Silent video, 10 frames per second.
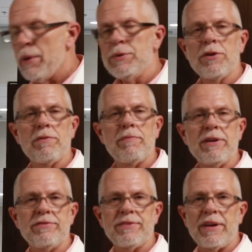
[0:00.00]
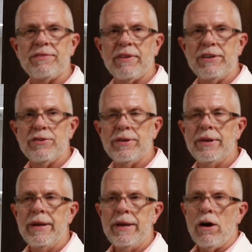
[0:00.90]
and we know the patient's in isolation.
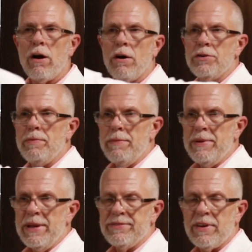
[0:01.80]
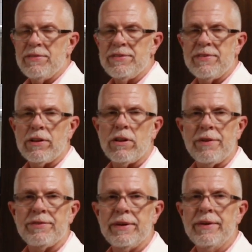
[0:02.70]
All your PPE stuff is in the
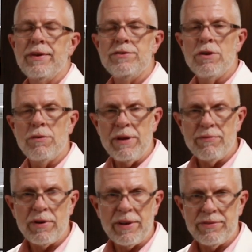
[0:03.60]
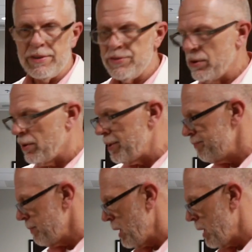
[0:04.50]
closet, no need for an isolation cart.